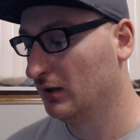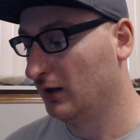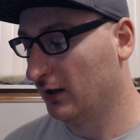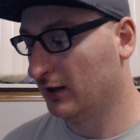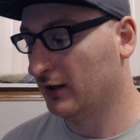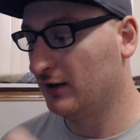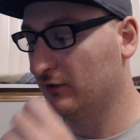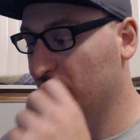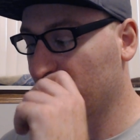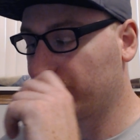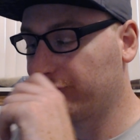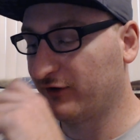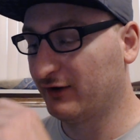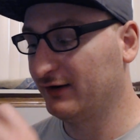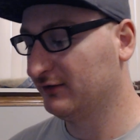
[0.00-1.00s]
There's
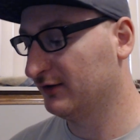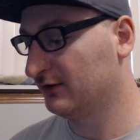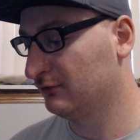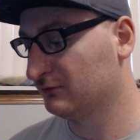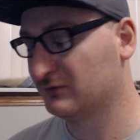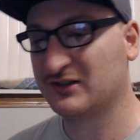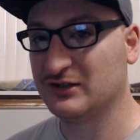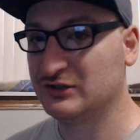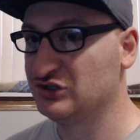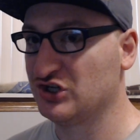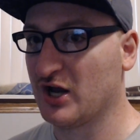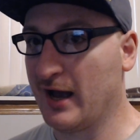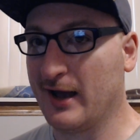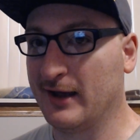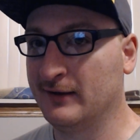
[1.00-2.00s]
very little
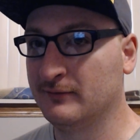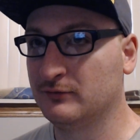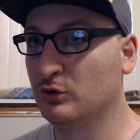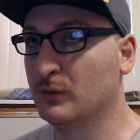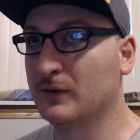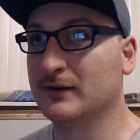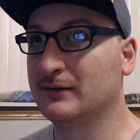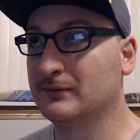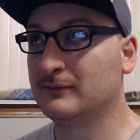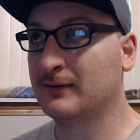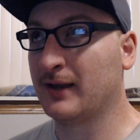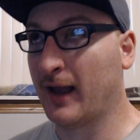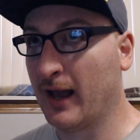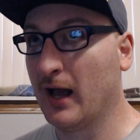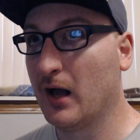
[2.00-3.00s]
CGI. You can
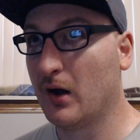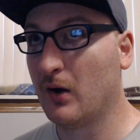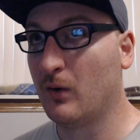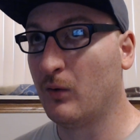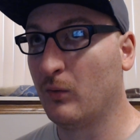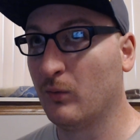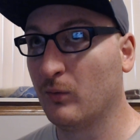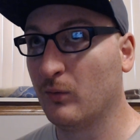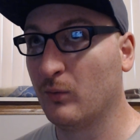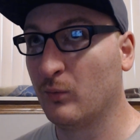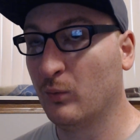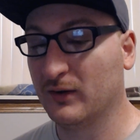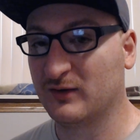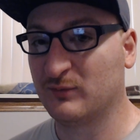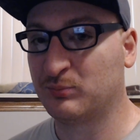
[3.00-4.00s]
tell
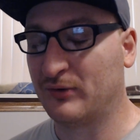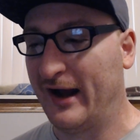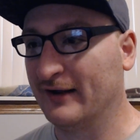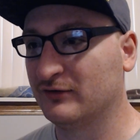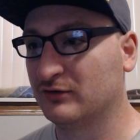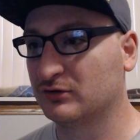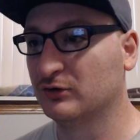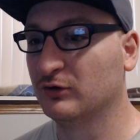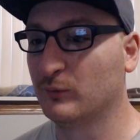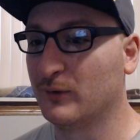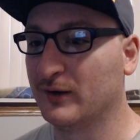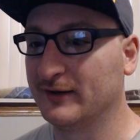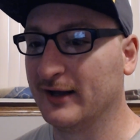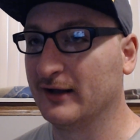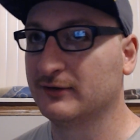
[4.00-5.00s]
what's practical and
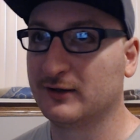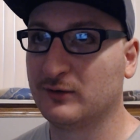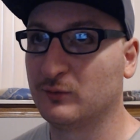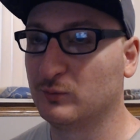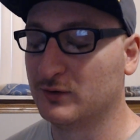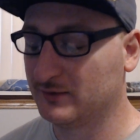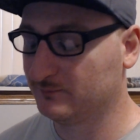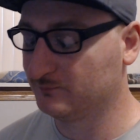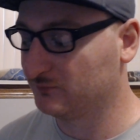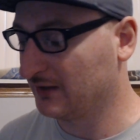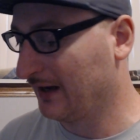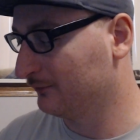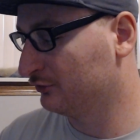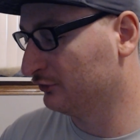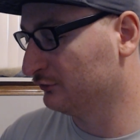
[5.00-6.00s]
whatnot. Like when
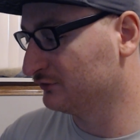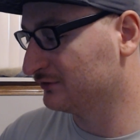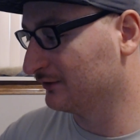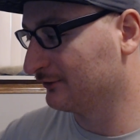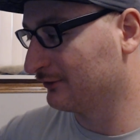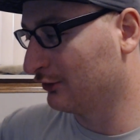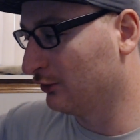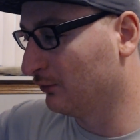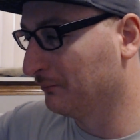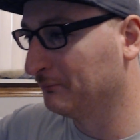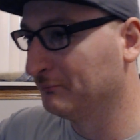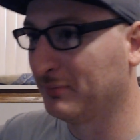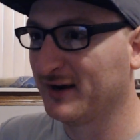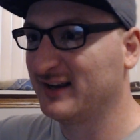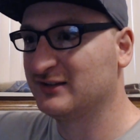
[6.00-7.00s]
Tom Cruise does the whole
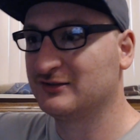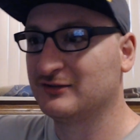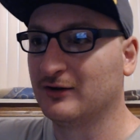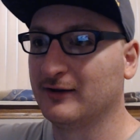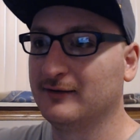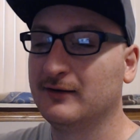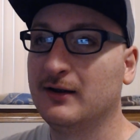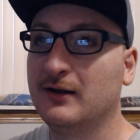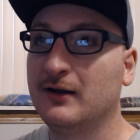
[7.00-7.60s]
bike stunt